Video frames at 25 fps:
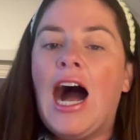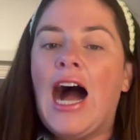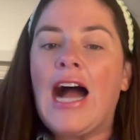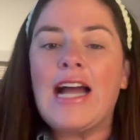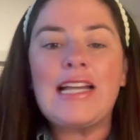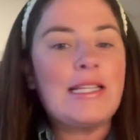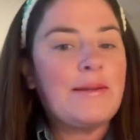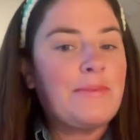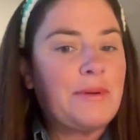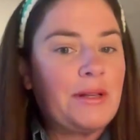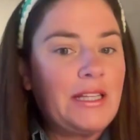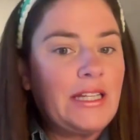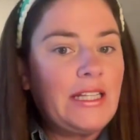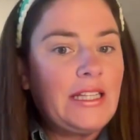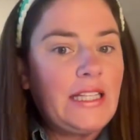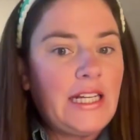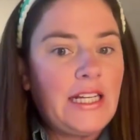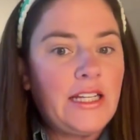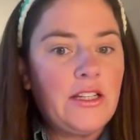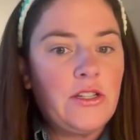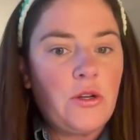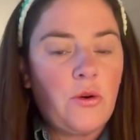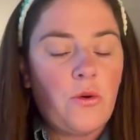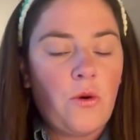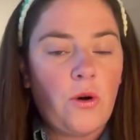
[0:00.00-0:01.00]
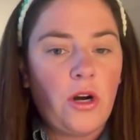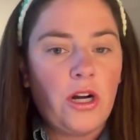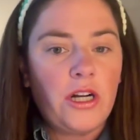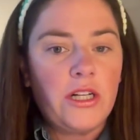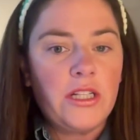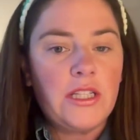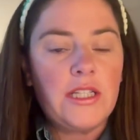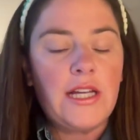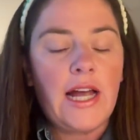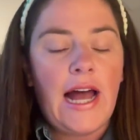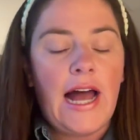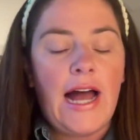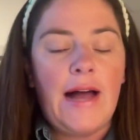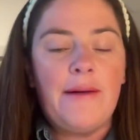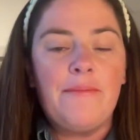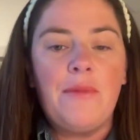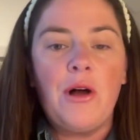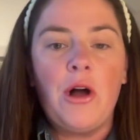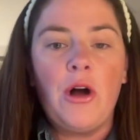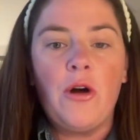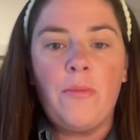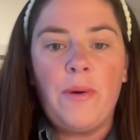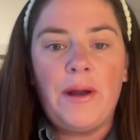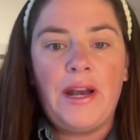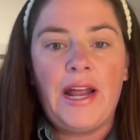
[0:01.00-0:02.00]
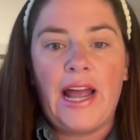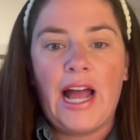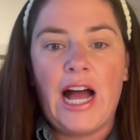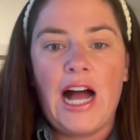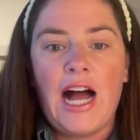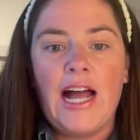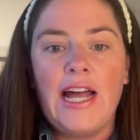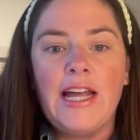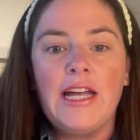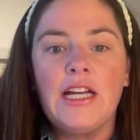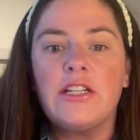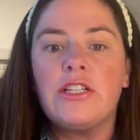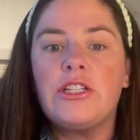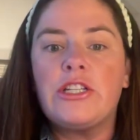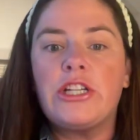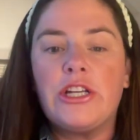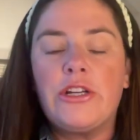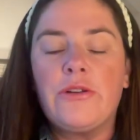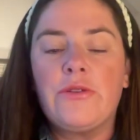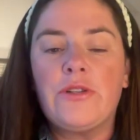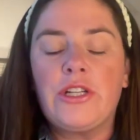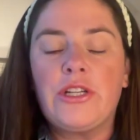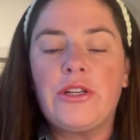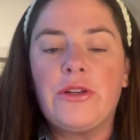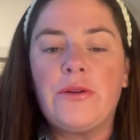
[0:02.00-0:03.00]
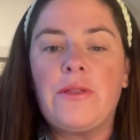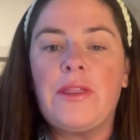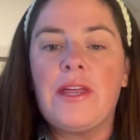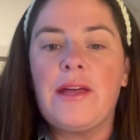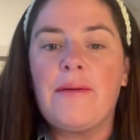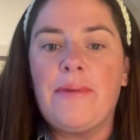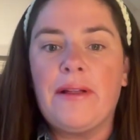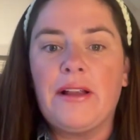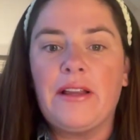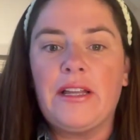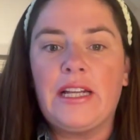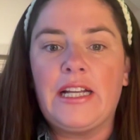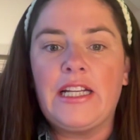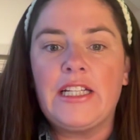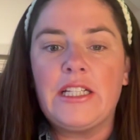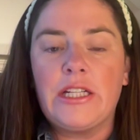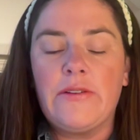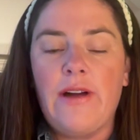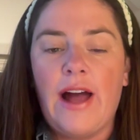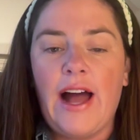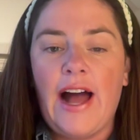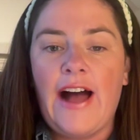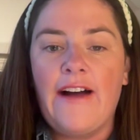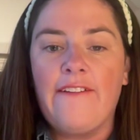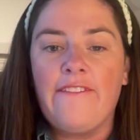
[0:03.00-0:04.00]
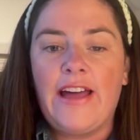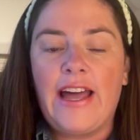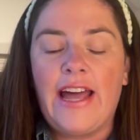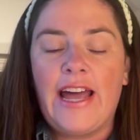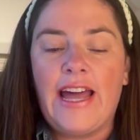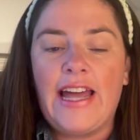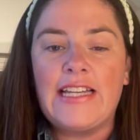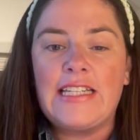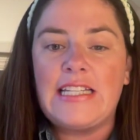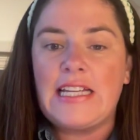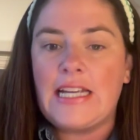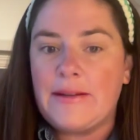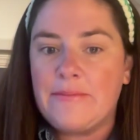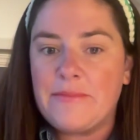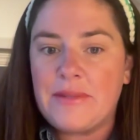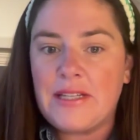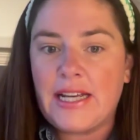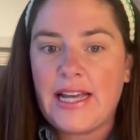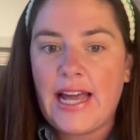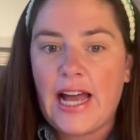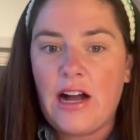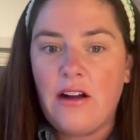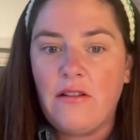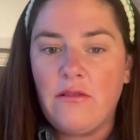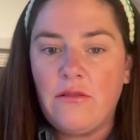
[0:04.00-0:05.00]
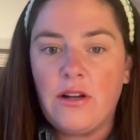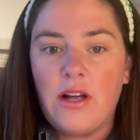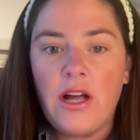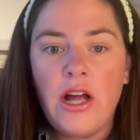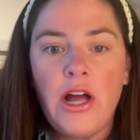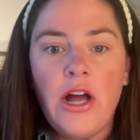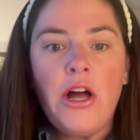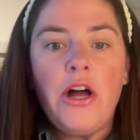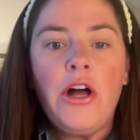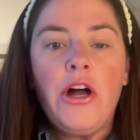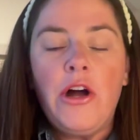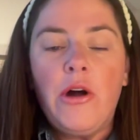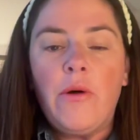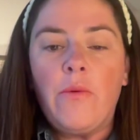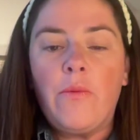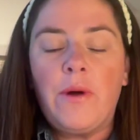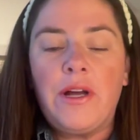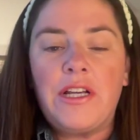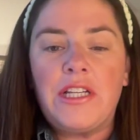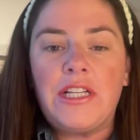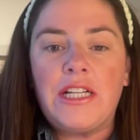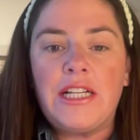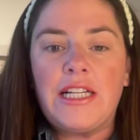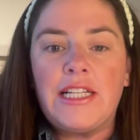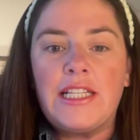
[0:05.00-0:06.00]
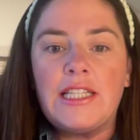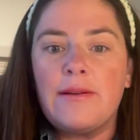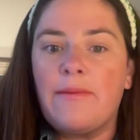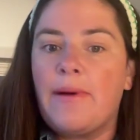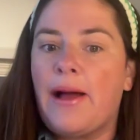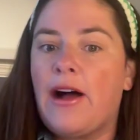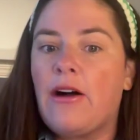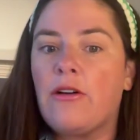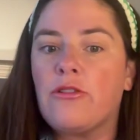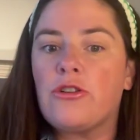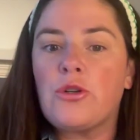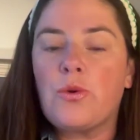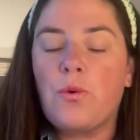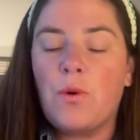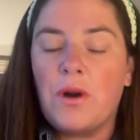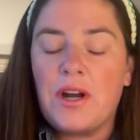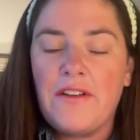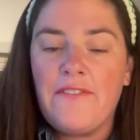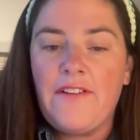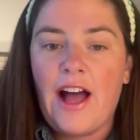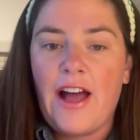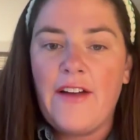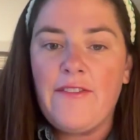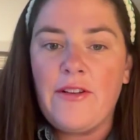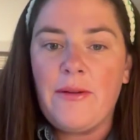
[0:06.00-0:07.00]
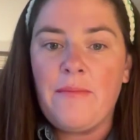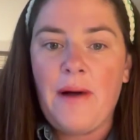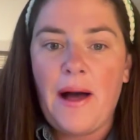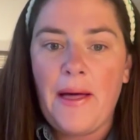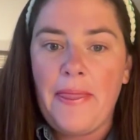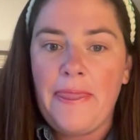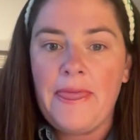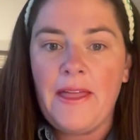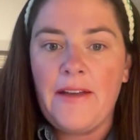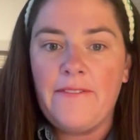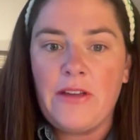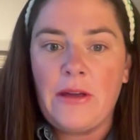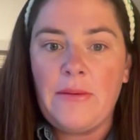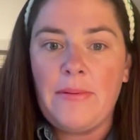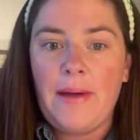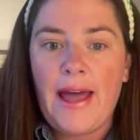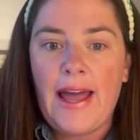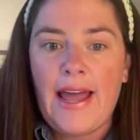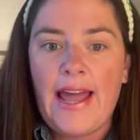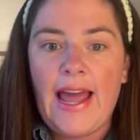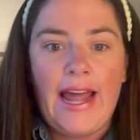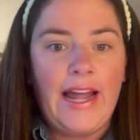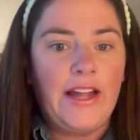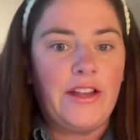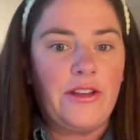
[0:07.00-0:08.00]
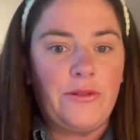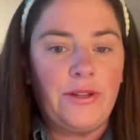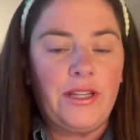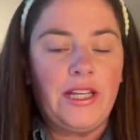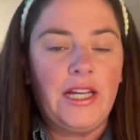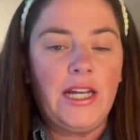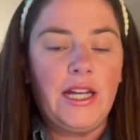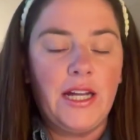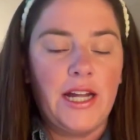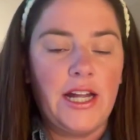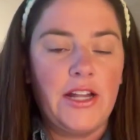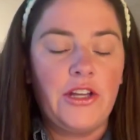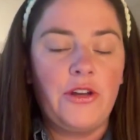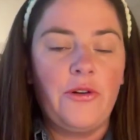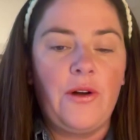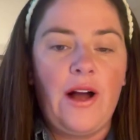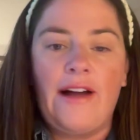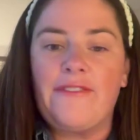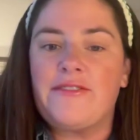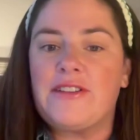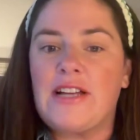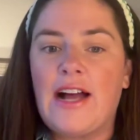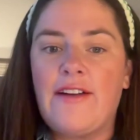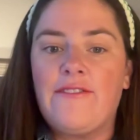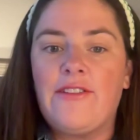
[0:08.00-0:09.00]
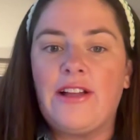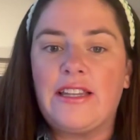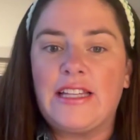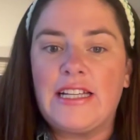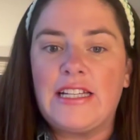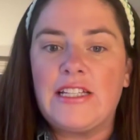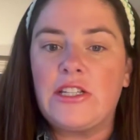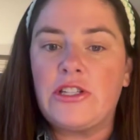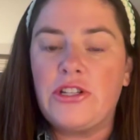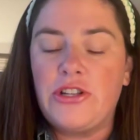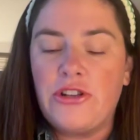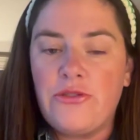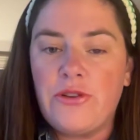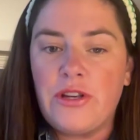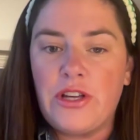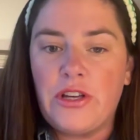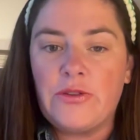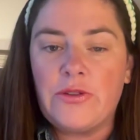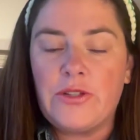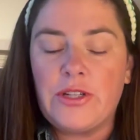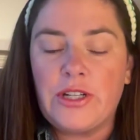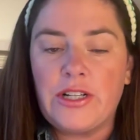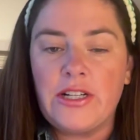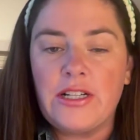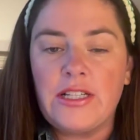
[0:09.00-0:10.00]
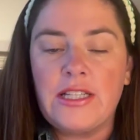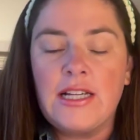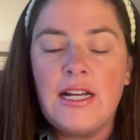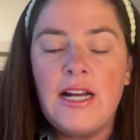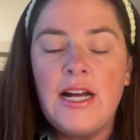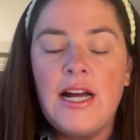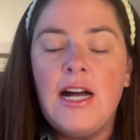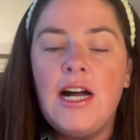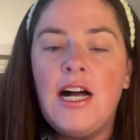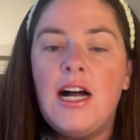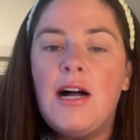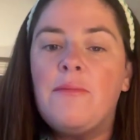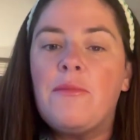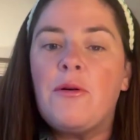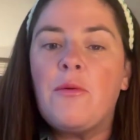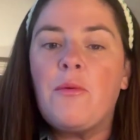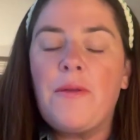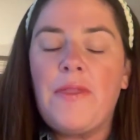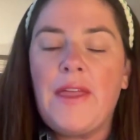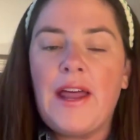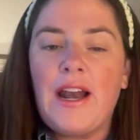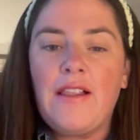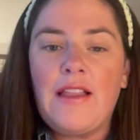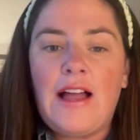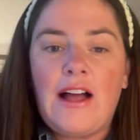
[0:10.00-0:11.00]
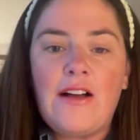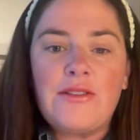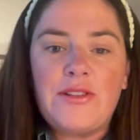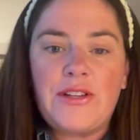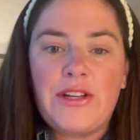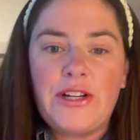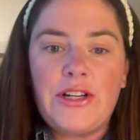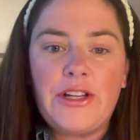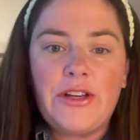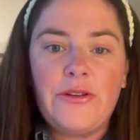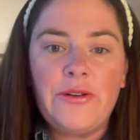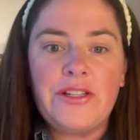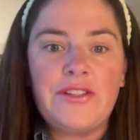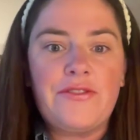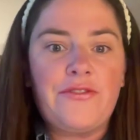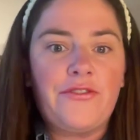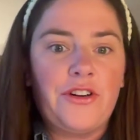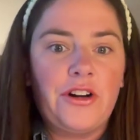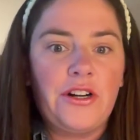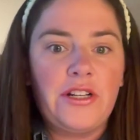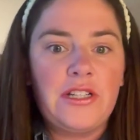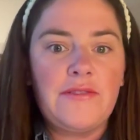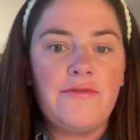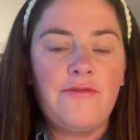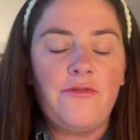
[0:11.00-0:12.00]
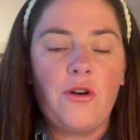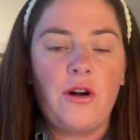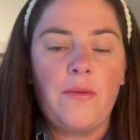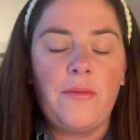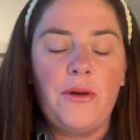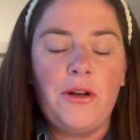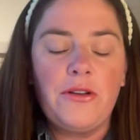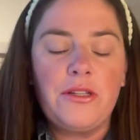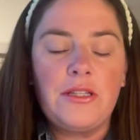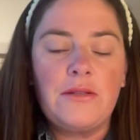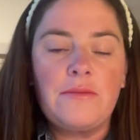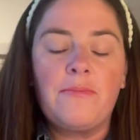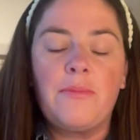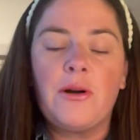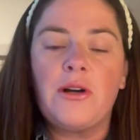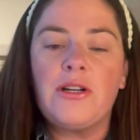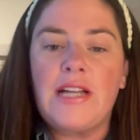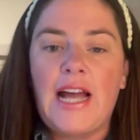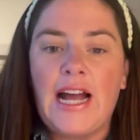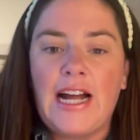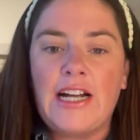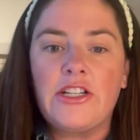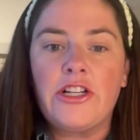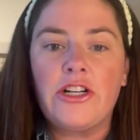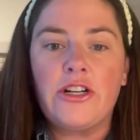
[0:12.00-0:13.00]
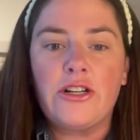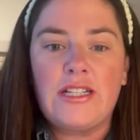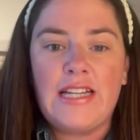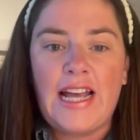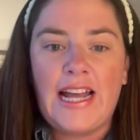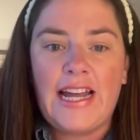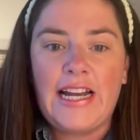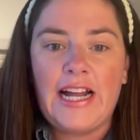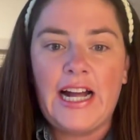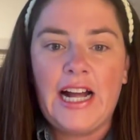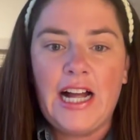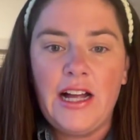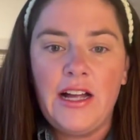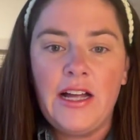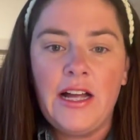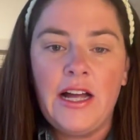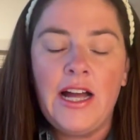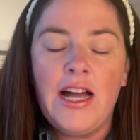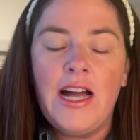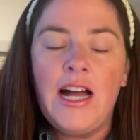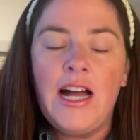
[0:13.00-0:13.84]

I typically lean towards OpenAI due to the ability to have a Teams account, which is about 25 a month if you pay annually, and you'll have to have at least two users. But what that allows you to do is first and foremost protect your data